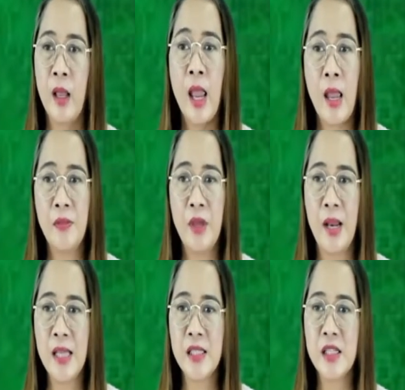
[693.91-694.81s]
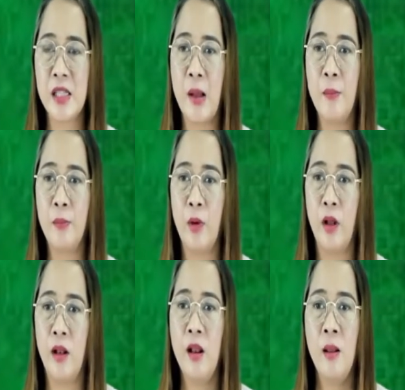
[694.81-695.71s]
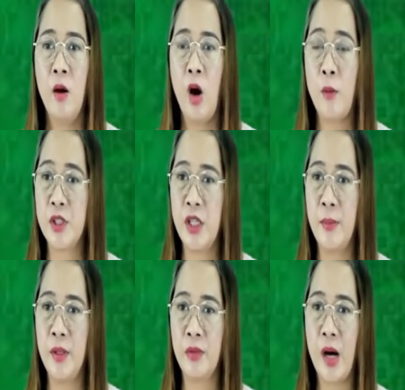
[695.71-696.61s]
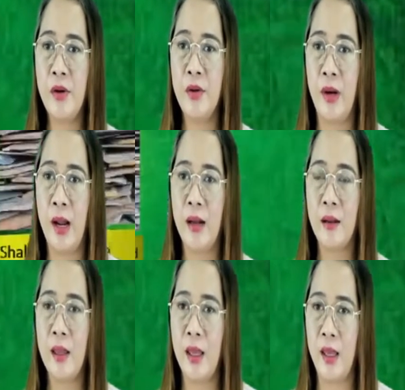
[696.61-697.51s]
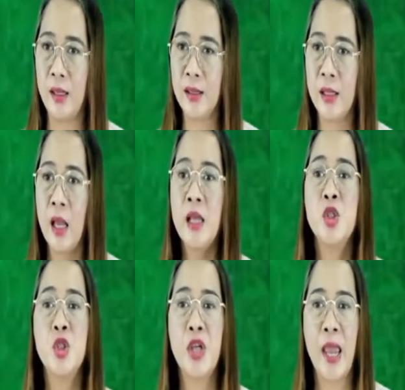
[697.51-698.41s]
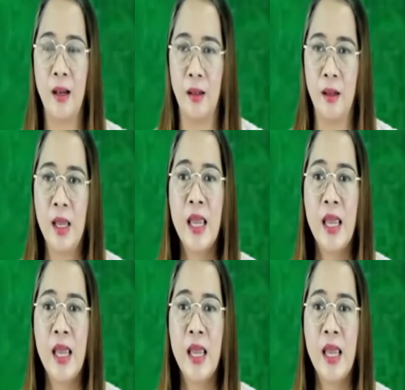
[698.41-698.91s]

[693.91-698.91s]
And the next example of sedimentary rock is shale.